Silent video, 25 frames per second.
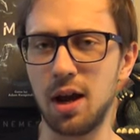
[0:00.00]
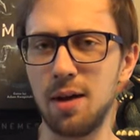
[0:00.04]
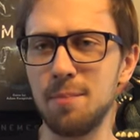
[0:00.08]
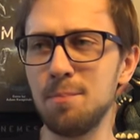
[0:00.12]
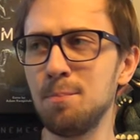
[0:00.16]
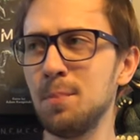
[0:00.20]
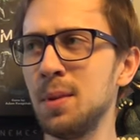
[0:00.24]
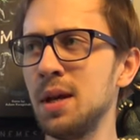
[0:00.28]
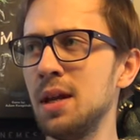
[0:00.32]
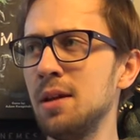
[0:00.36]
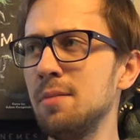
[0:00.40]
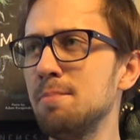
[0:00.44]
I
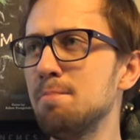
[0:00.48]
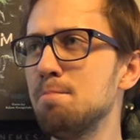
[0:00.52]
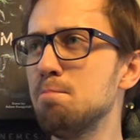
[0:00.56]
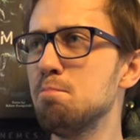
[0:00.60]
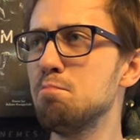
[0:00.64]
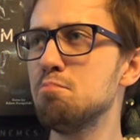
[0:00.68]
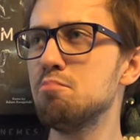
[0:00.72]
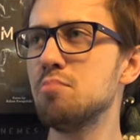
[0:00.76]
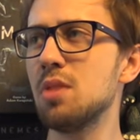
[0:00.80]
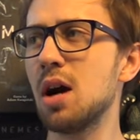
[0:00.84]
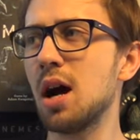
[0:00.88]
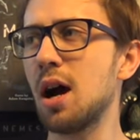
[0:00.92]

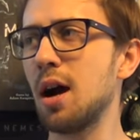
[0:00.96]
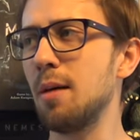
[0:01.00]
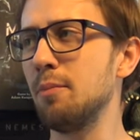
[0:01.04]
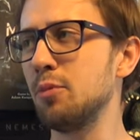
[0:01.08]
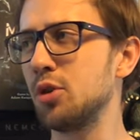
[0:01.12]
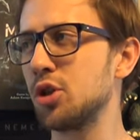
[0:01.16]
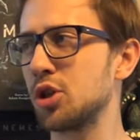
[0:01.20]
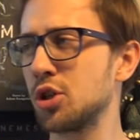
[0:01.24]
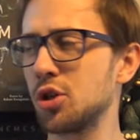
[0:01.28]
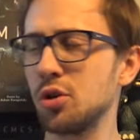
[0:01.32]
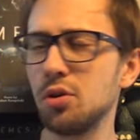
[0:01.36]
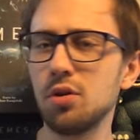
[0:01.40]
mean, I'm
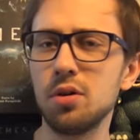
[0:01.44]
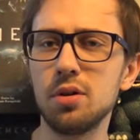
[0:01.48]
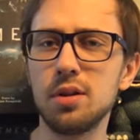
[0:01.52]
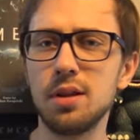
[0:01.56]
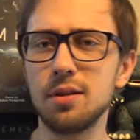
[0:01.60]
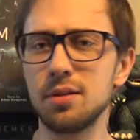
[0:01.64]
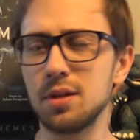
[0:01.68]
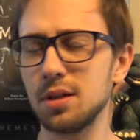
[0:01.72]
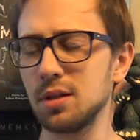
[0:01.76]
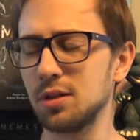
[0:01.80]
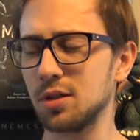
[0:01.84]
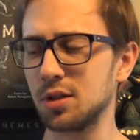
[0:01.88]
sure
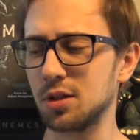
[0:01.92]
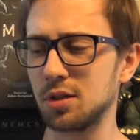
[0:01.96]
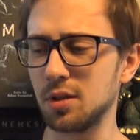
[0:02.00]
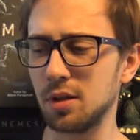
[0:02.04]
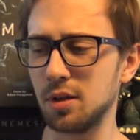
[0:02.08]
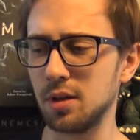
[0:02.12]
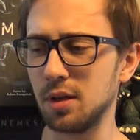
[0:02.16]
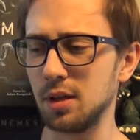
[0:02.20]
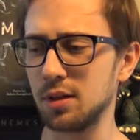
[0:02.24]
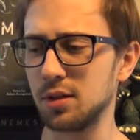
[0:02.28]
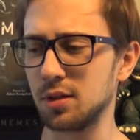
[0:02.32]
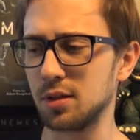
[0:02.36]
that it's
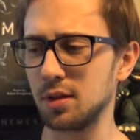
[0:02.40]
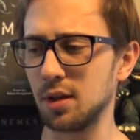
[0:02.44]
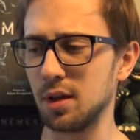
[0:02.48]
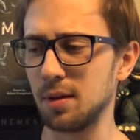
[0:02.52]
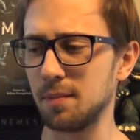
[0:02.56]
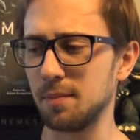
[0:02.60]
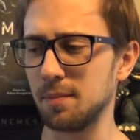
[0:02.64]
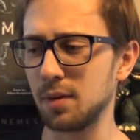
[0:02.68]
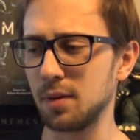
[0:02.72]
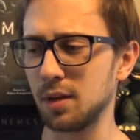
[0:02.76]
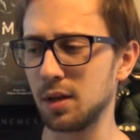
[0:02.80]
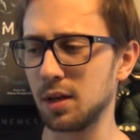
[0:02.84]
uh, it's
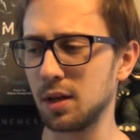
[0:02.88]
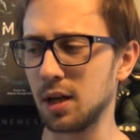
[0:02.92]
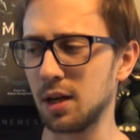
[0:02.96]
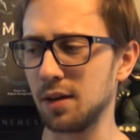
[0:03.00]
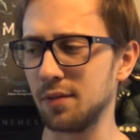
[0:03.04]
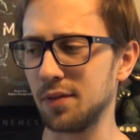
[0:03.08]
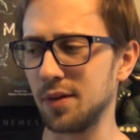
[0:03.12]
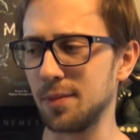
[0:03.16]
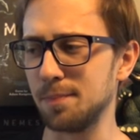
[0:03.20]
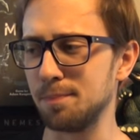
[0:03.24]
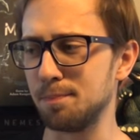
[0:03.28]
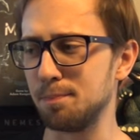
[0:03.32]

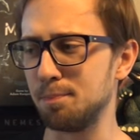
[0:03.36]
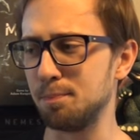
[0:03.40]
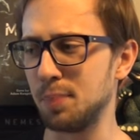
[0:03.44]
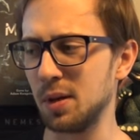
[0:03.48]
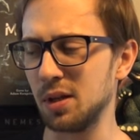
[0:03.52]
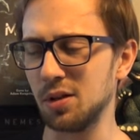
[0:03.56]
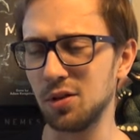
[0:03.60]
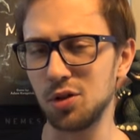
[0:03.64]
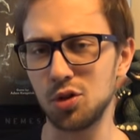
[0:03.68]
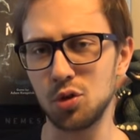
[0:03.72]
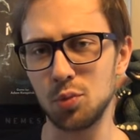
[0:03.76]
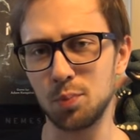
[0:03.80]
kind of a
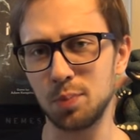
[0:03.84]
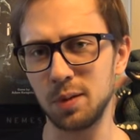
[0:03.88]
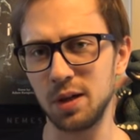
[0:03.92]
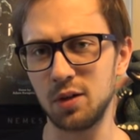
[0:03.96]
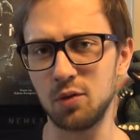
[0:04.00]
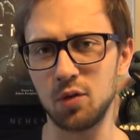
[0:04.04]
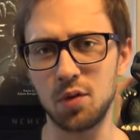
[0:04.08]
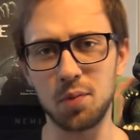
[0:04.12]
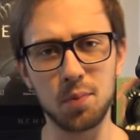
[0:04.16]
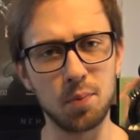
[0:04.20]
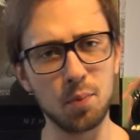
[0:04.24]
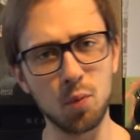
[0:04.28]
better to play
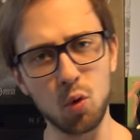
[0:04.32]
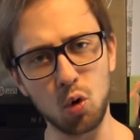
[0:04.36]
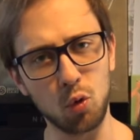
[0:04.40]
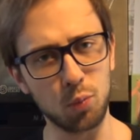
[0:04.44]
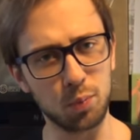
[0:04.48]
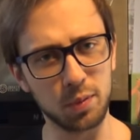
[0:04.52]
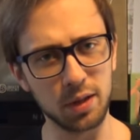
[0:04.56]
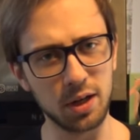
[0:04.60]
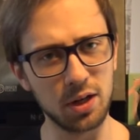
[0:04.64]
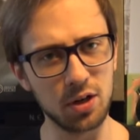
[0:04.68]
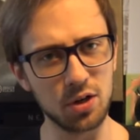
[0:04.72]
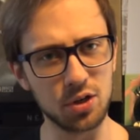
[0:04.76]
with more
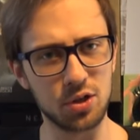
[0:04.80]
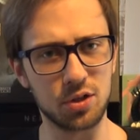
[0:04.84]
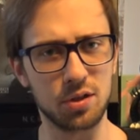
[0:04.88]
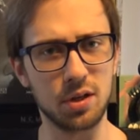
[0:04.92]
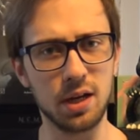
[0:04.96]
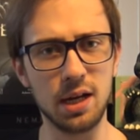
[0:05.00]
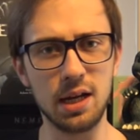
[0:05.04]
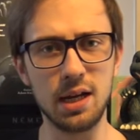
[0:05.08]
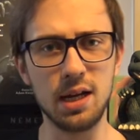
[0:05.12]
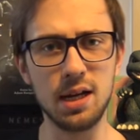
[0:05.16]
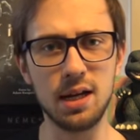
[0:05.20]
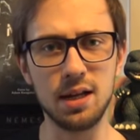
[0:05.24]
players.